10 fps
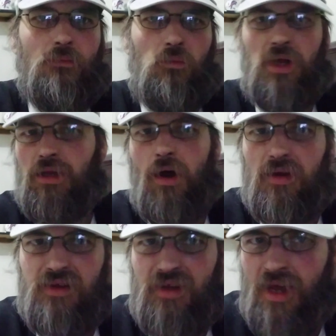we
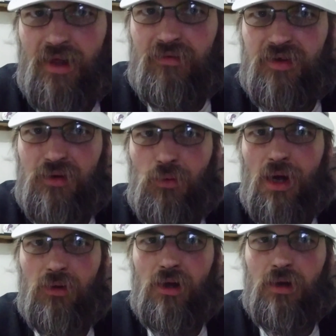lost the AFC
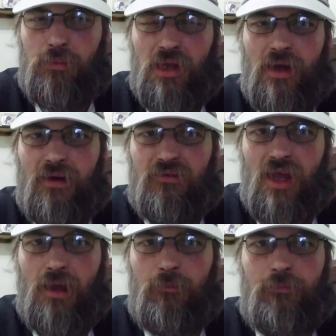wildcard playoff
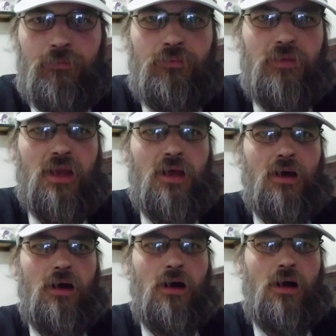game.
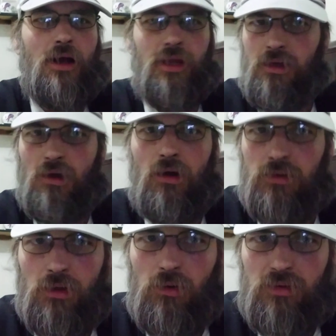Uh, and you all
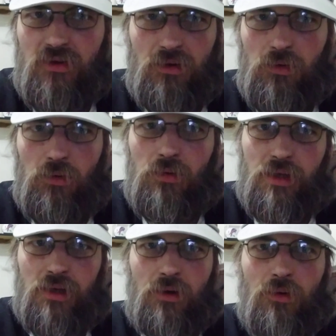know to who,
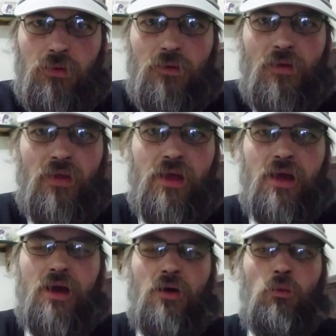you know.
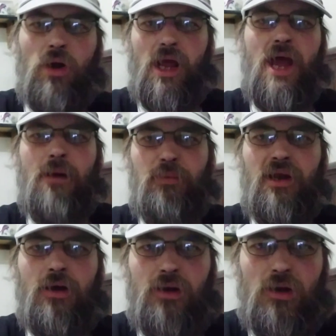What
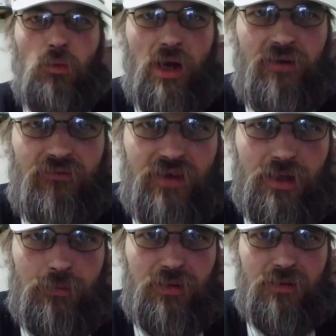happened under Wade
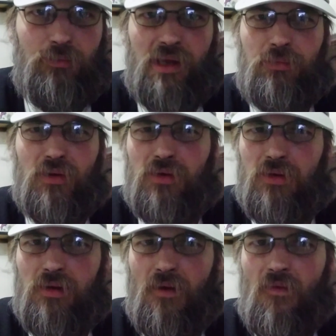Phillips, people
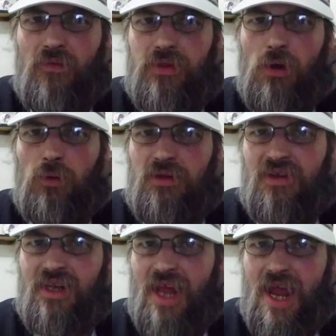know
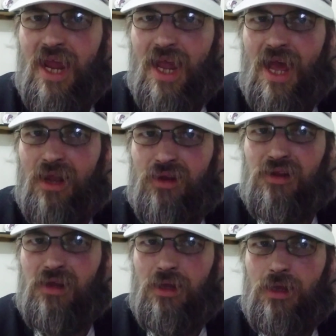today as
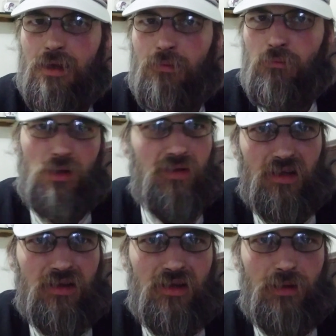the Music
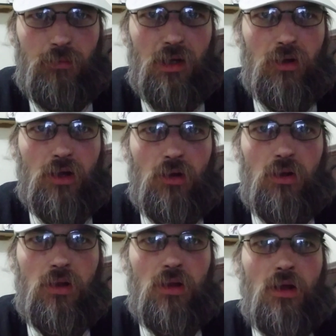City Miracle.